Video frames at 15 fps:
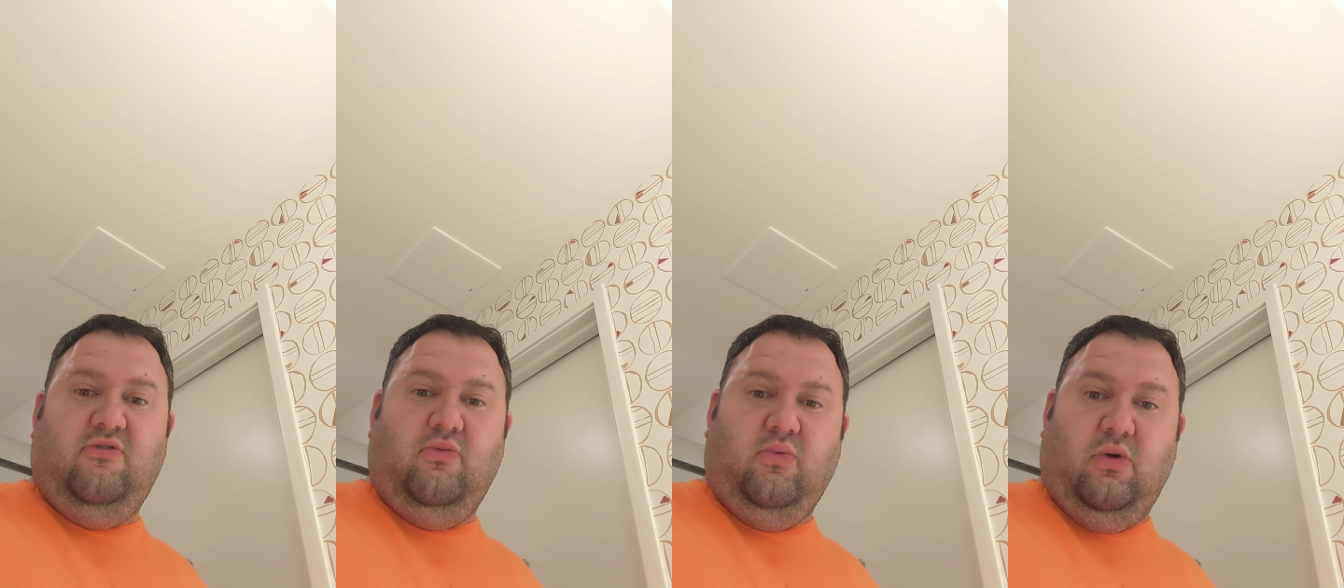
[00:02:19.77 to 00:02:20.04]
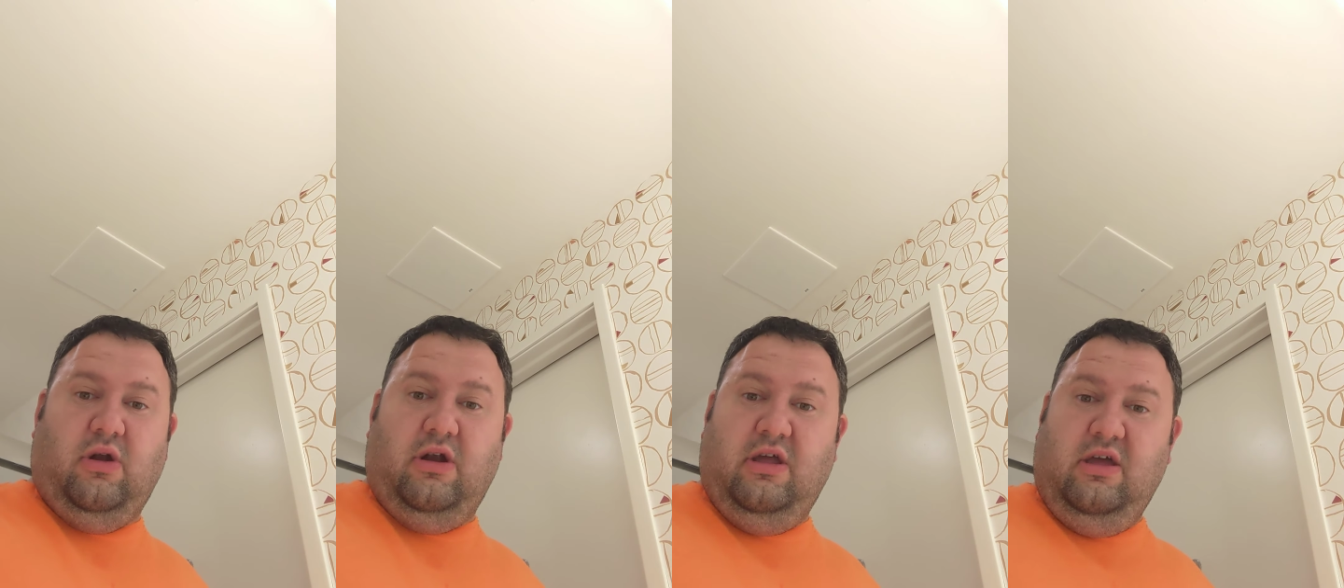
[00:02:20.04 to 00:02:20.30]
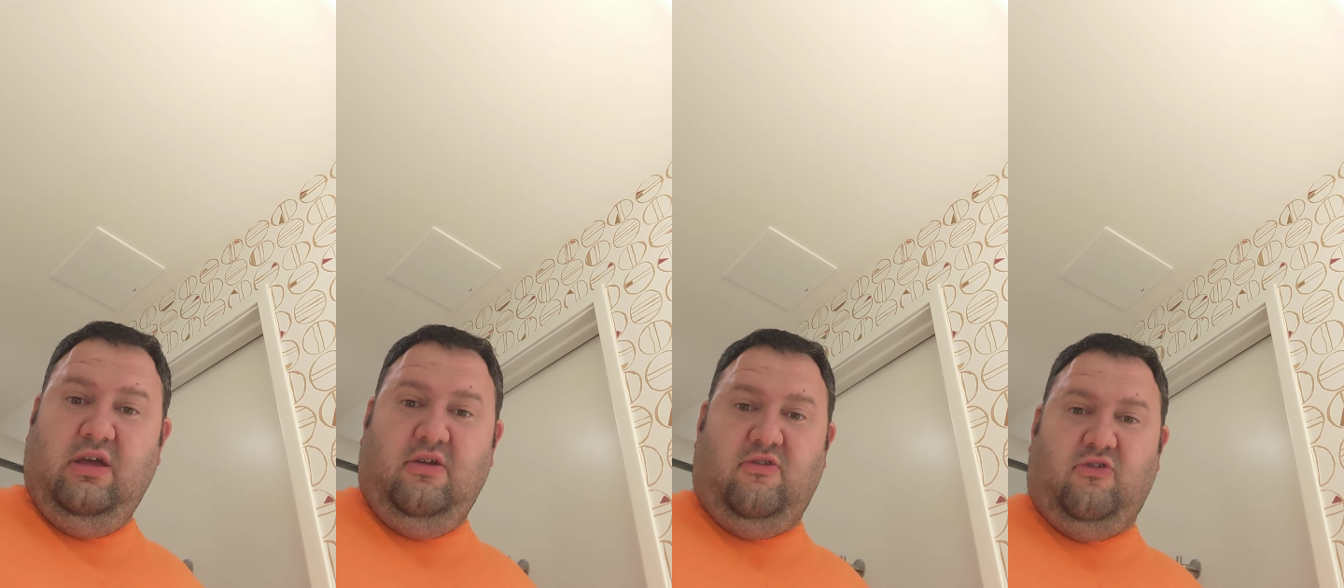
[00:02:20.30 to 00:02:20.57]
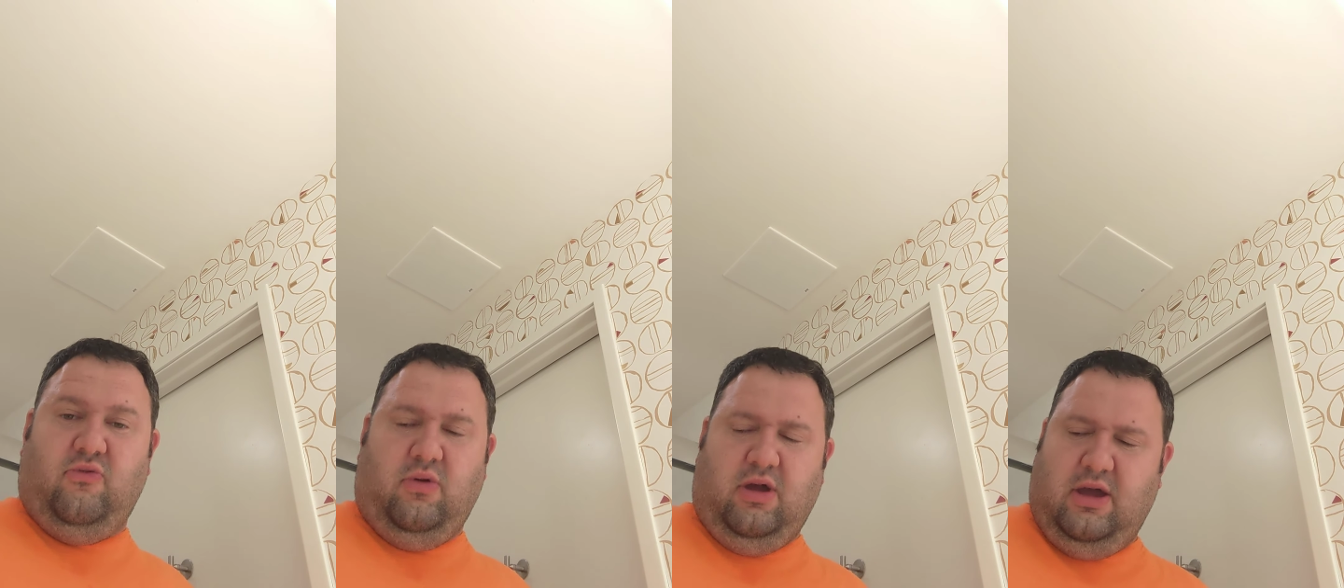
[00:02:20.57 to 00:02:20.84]
what it
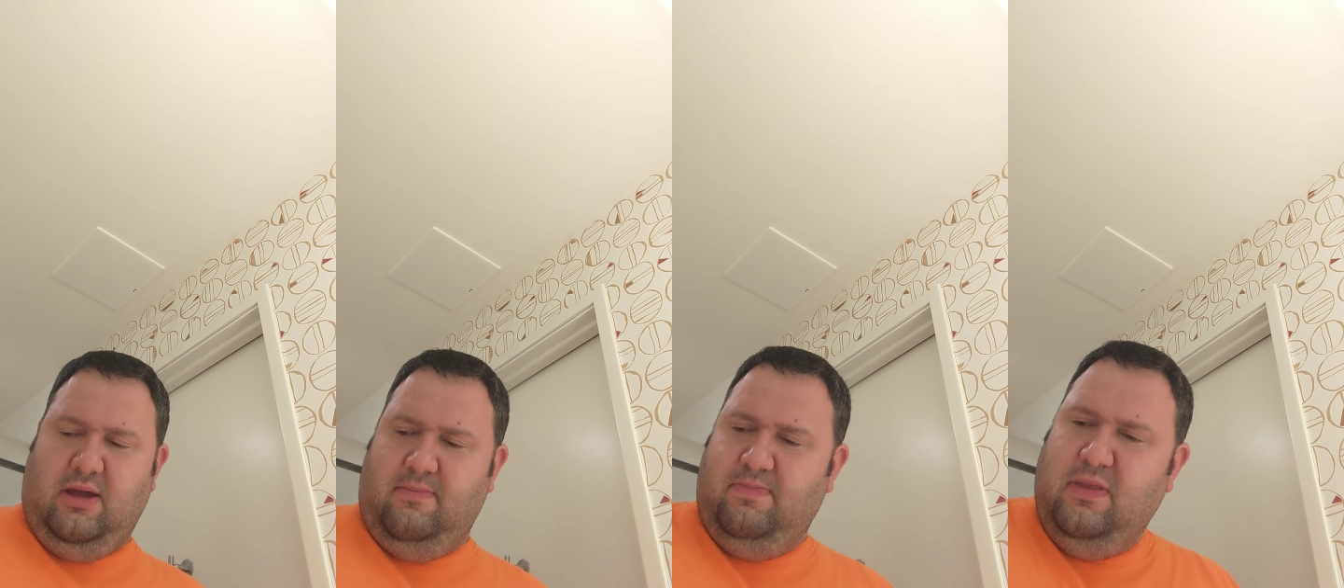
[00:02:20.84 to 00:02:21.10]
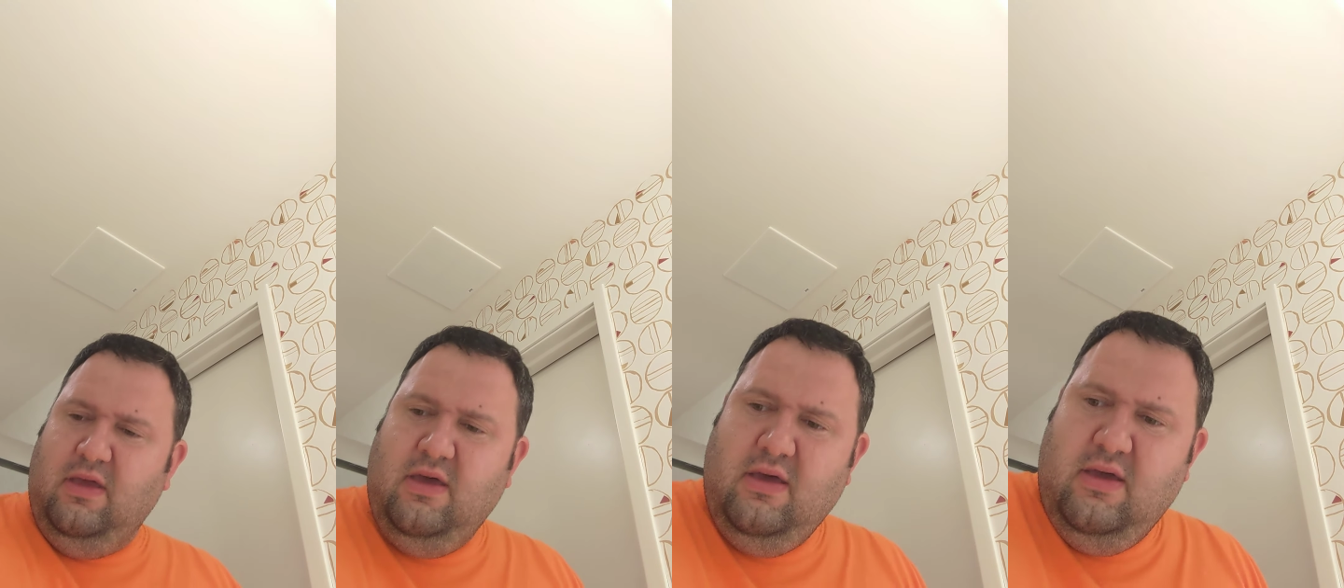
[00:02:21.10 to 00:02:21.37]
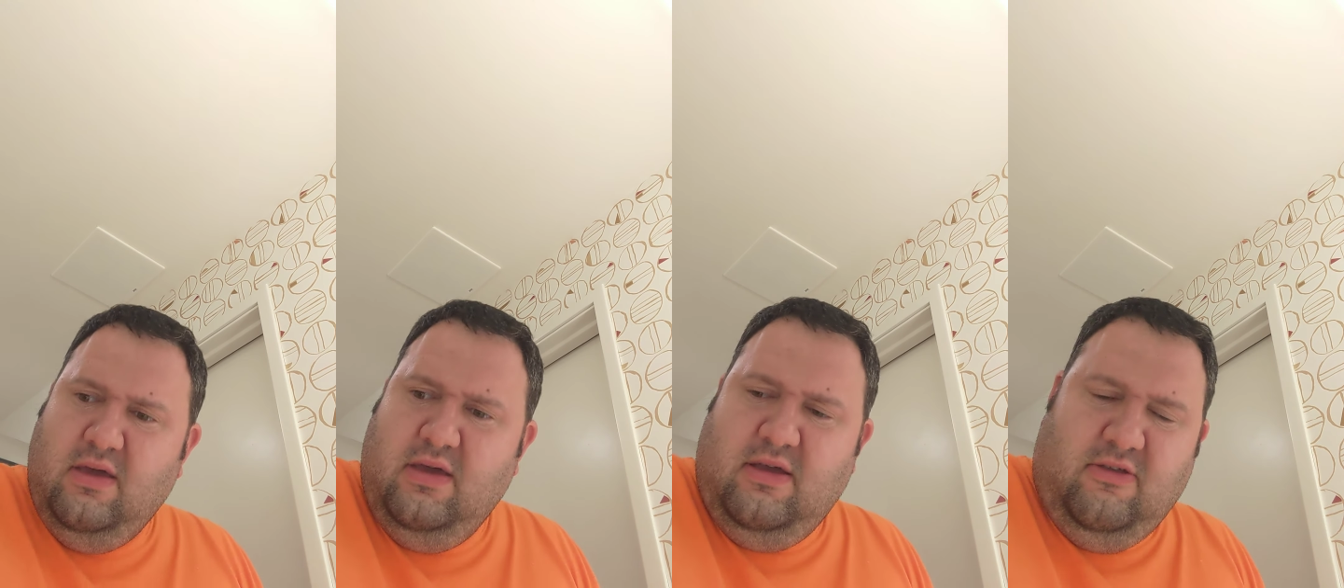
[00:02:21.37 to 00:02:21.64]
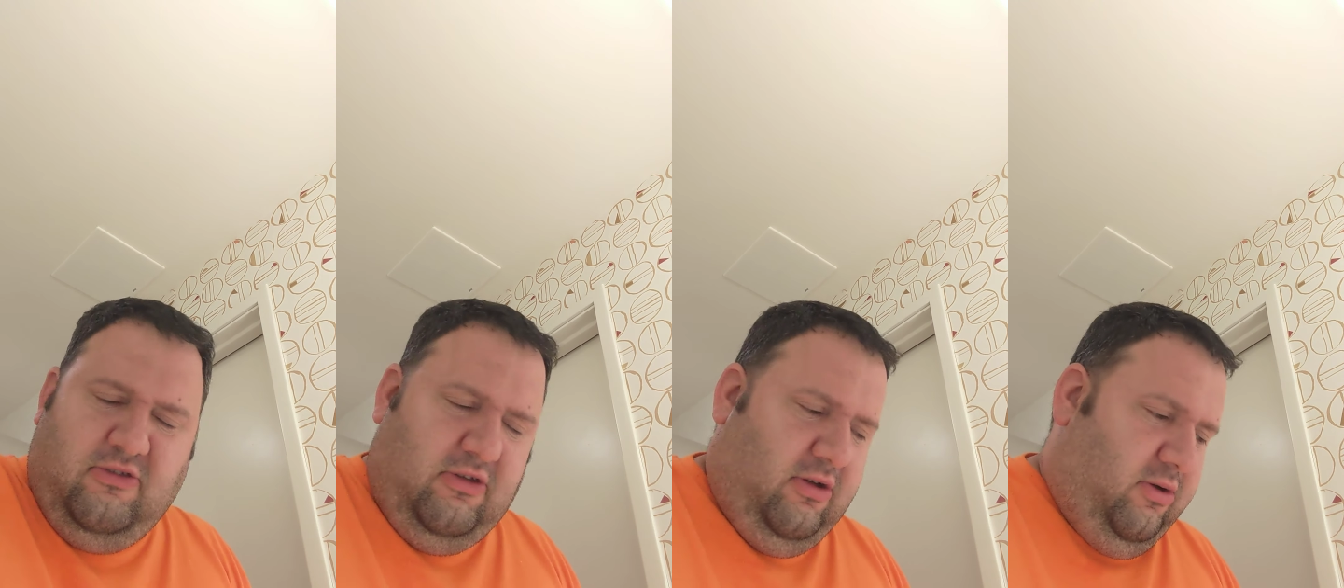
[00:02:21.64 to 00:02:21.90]
is, right?
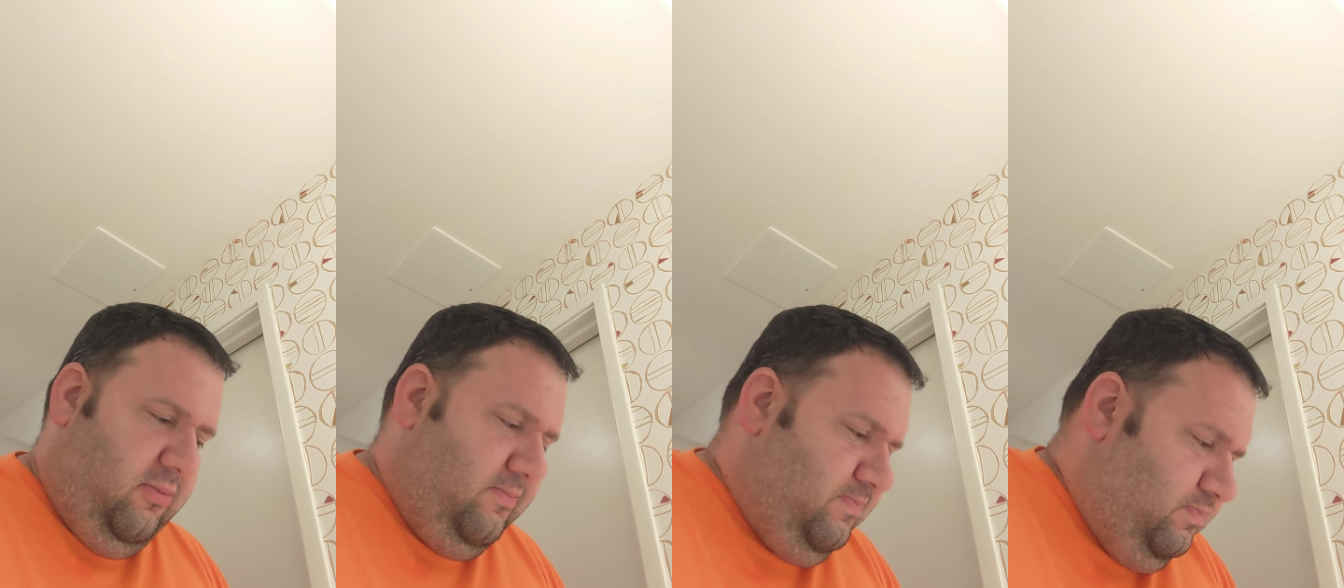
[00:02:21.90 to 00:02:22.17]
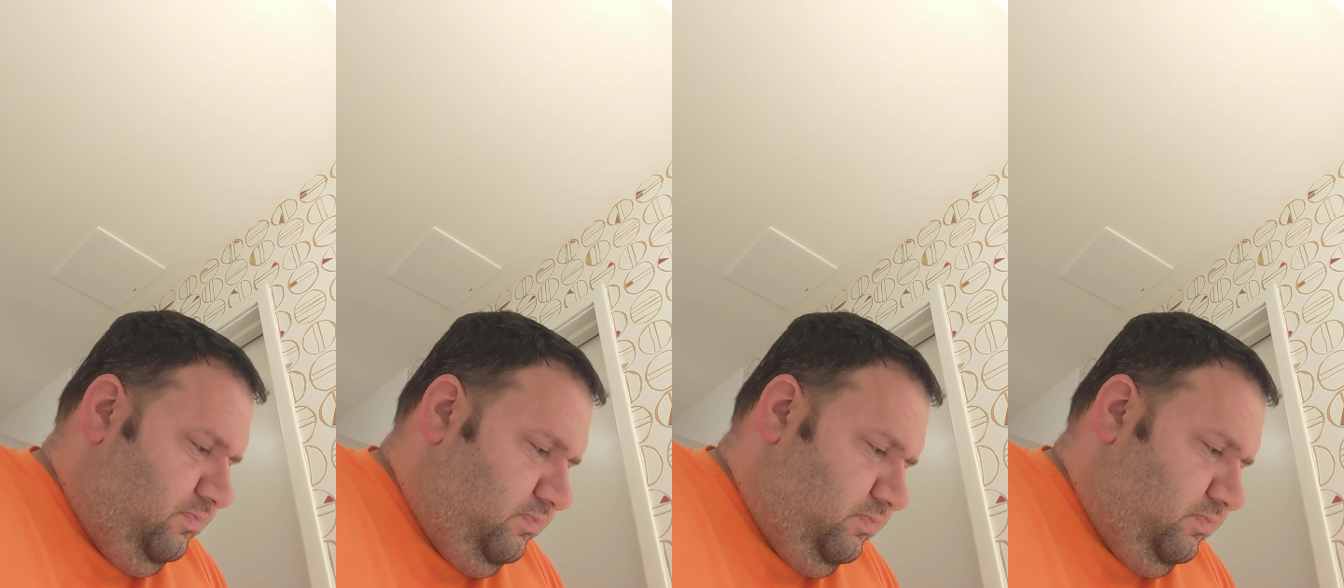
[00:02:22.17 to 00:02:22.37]
So